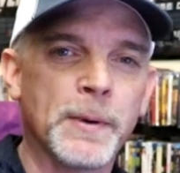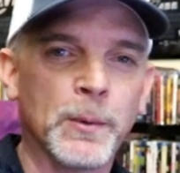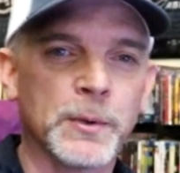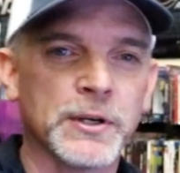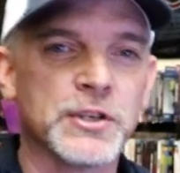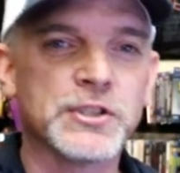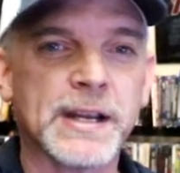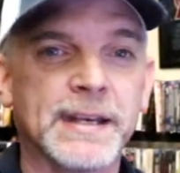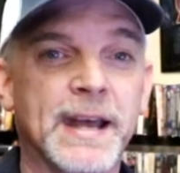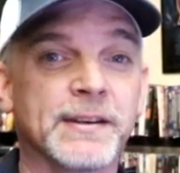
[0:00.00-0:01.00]
but I wanted to
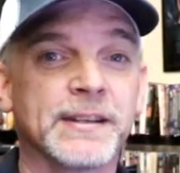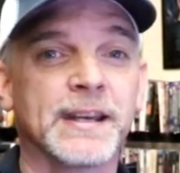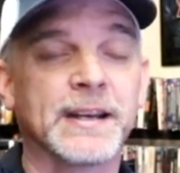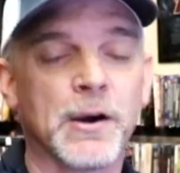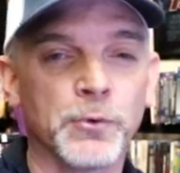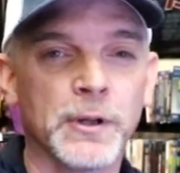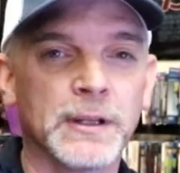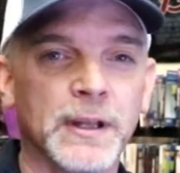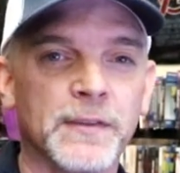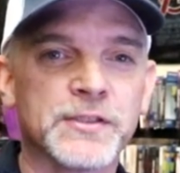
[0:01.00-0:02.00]
check it out again. I
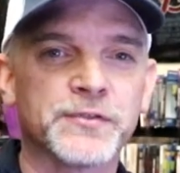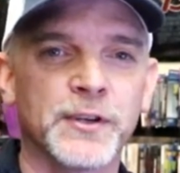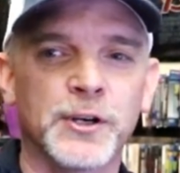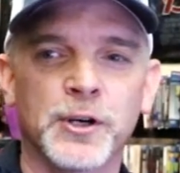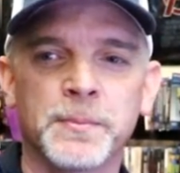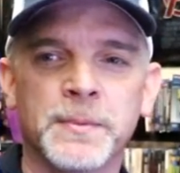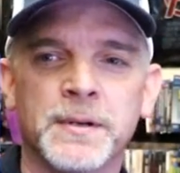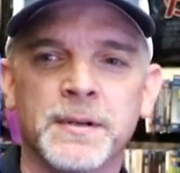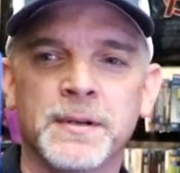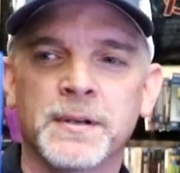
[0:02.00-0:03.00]
really love this film.
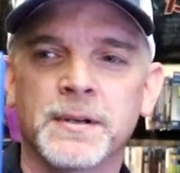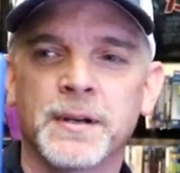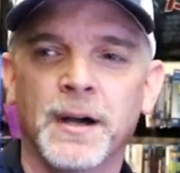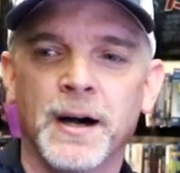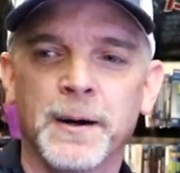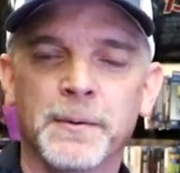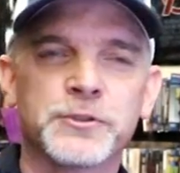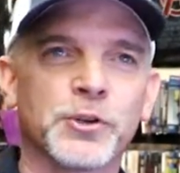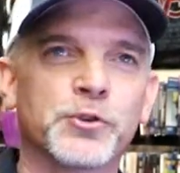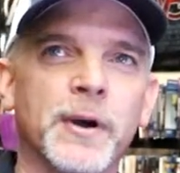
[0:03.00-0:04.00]
Uh,
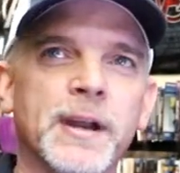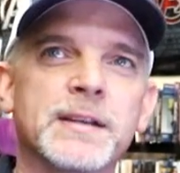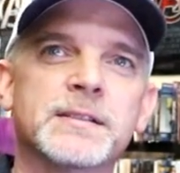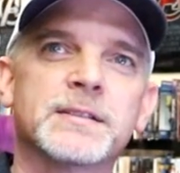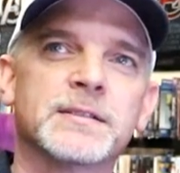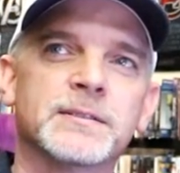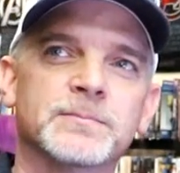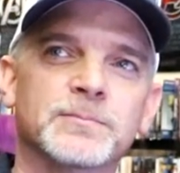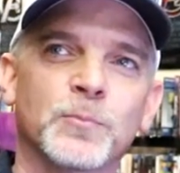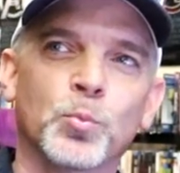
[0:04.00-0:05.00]
it's a great
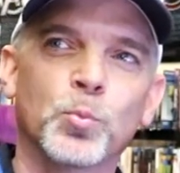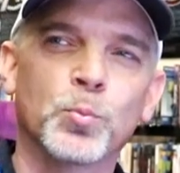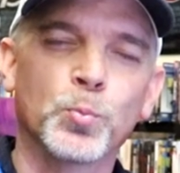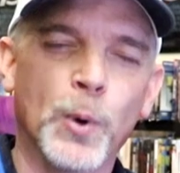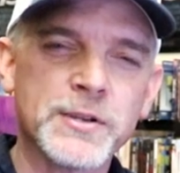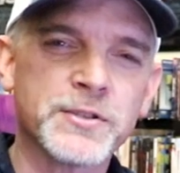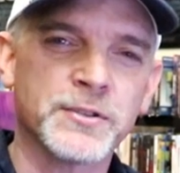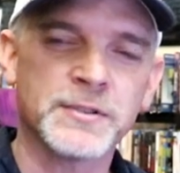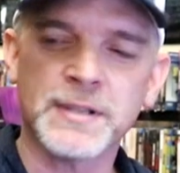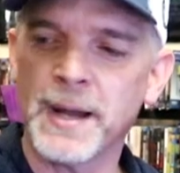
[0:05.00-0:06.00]

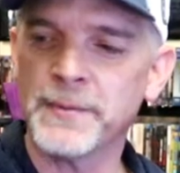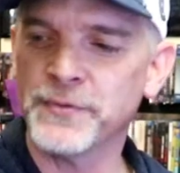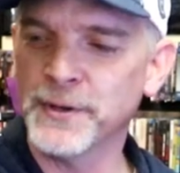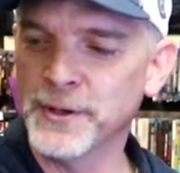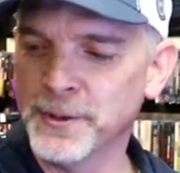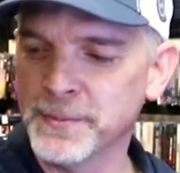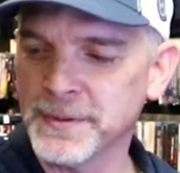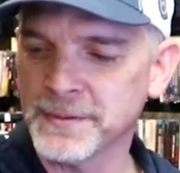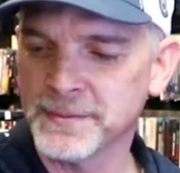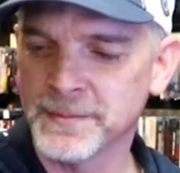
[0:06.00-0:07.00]
Western type
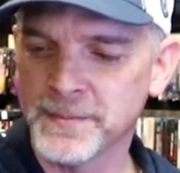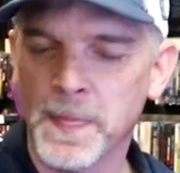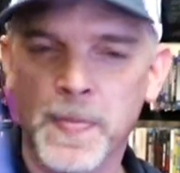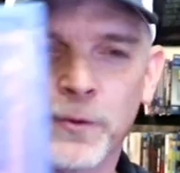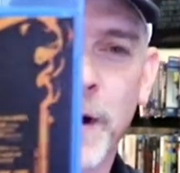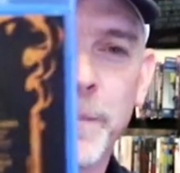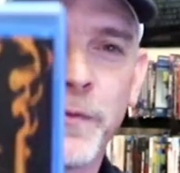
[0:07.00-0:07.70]
film. Great